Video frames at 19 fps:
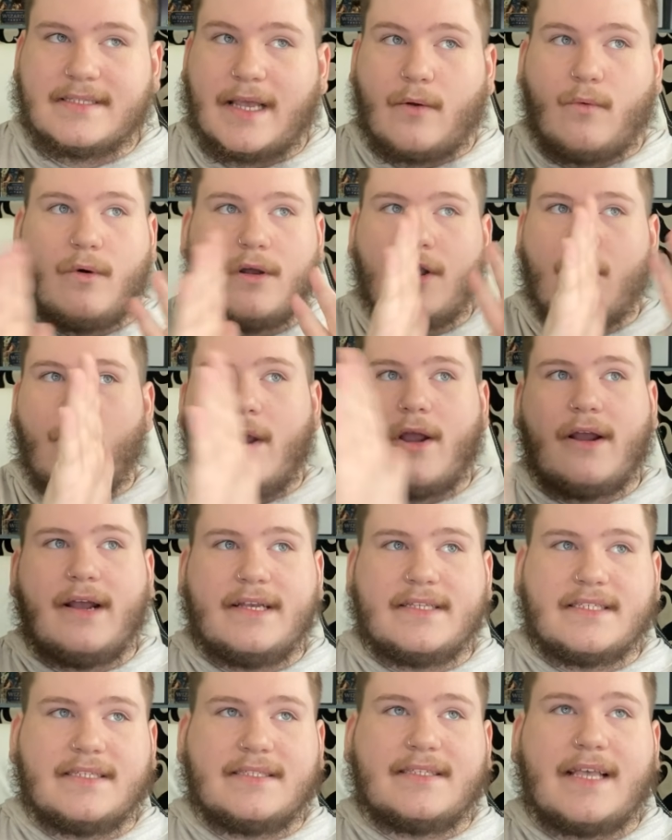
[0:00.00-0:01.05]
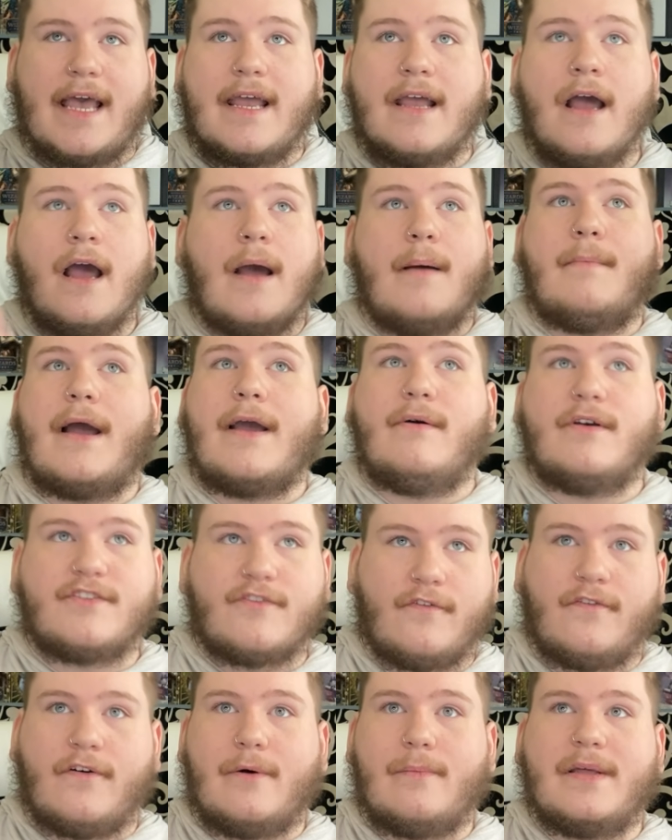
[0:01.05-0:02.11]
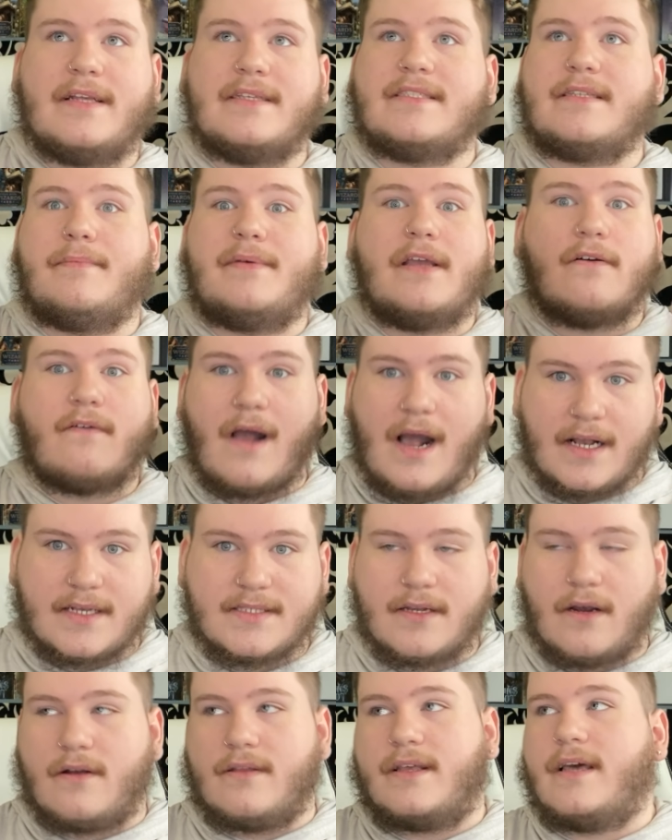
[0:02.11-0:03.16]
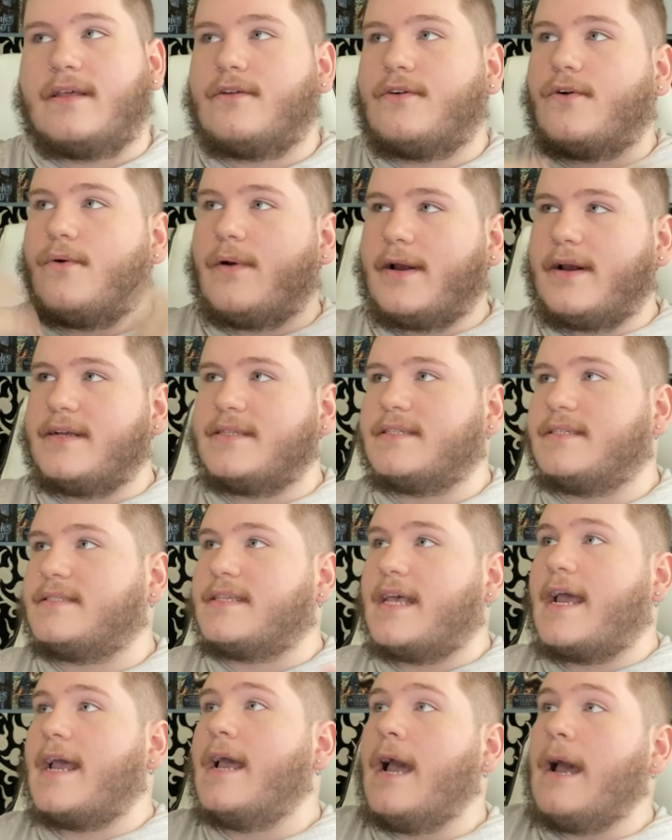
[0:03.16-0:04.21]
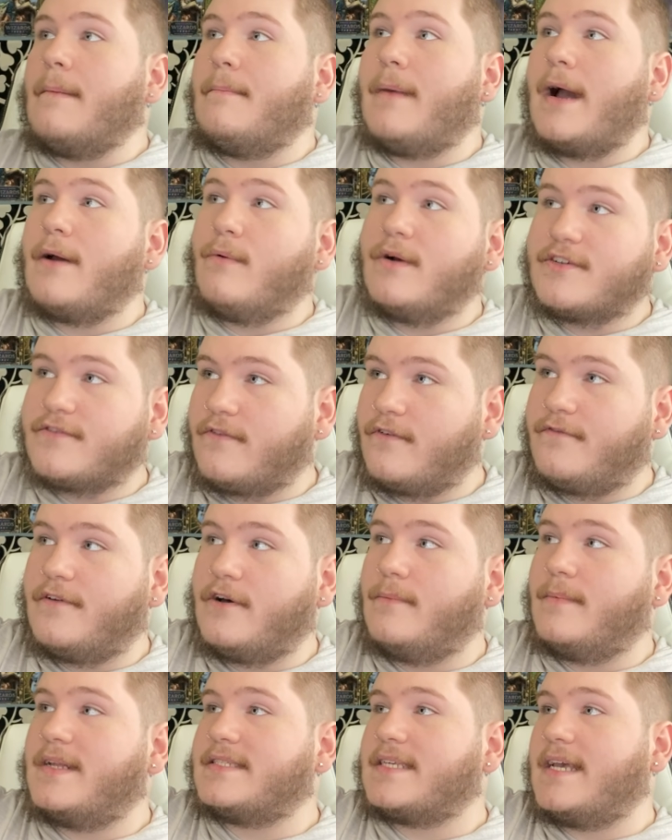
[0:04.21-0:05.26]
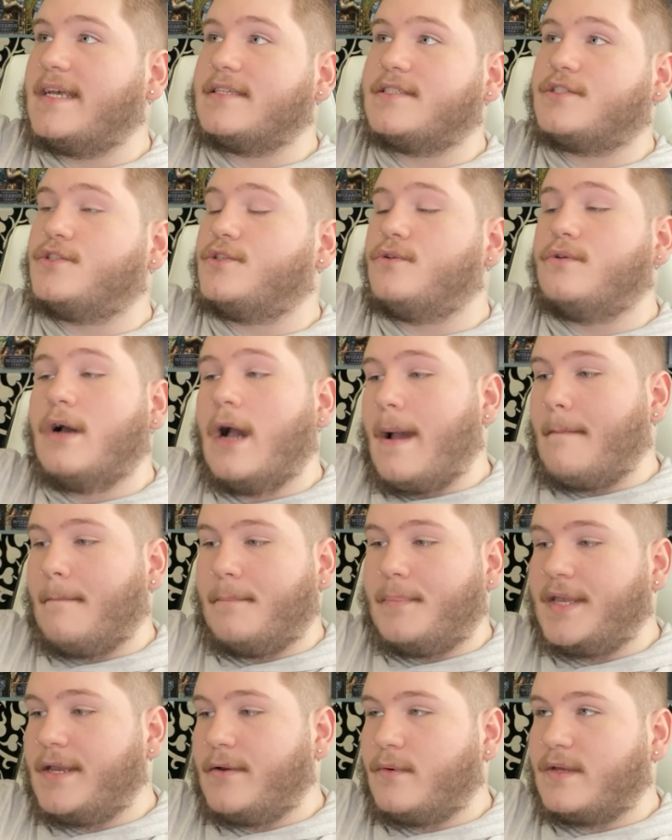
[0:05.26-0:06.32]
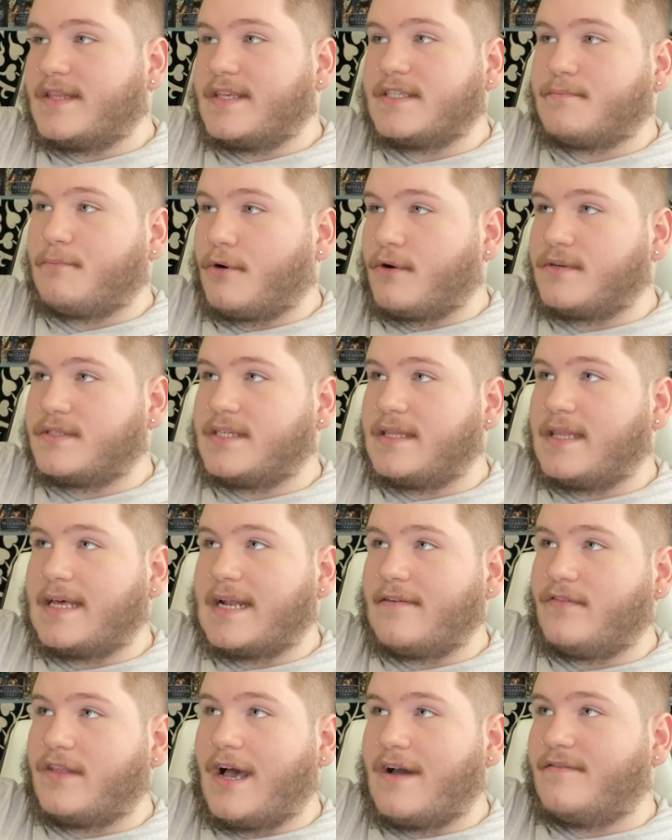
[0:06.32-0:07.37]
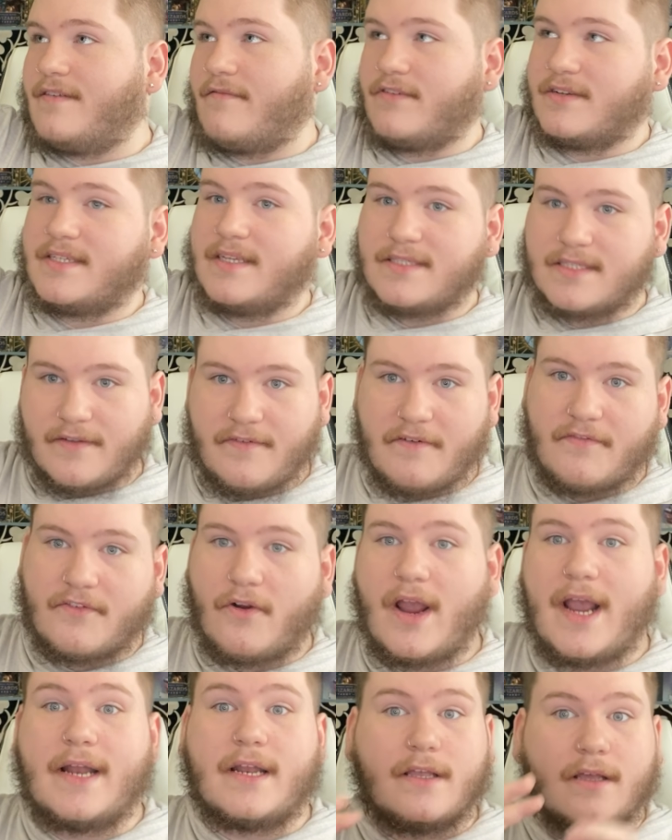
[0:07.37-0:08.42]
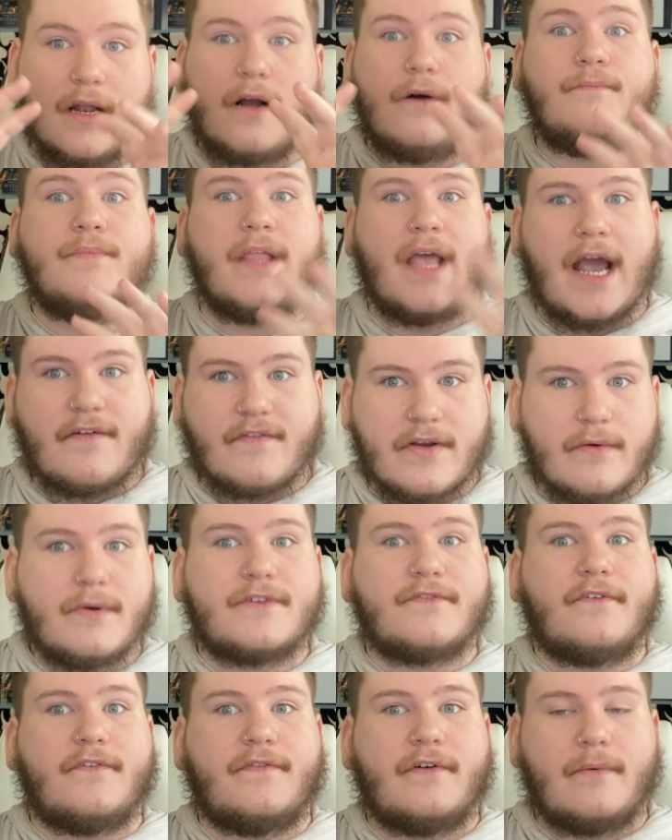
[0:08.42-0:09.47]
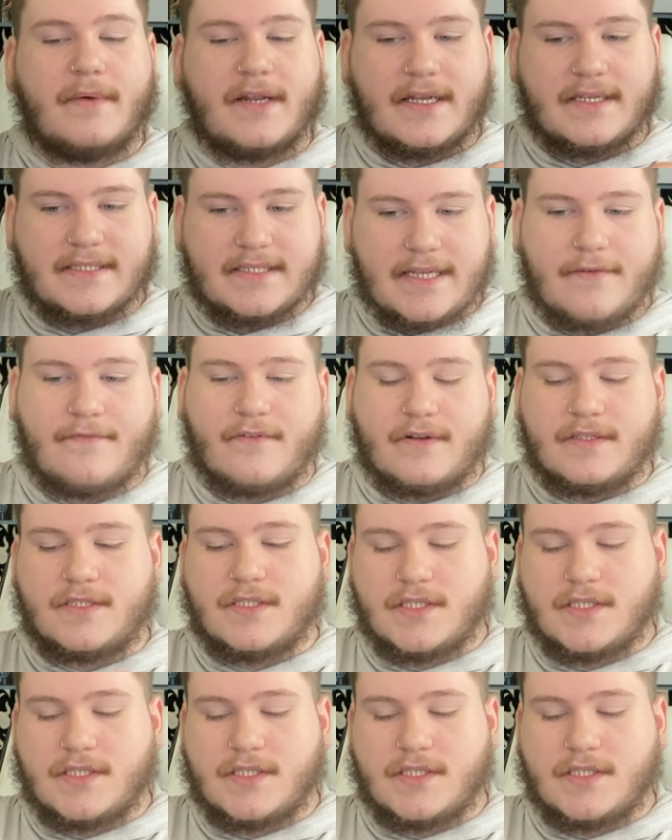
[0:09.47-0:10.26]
Like one Aquarius could say, my wish fulfillment is to be a rock star. The other Aquarius could say, my wish fulfillment is to be with this person that I've loved ever since the fifth grade, you know? Every wish fulfillment is different.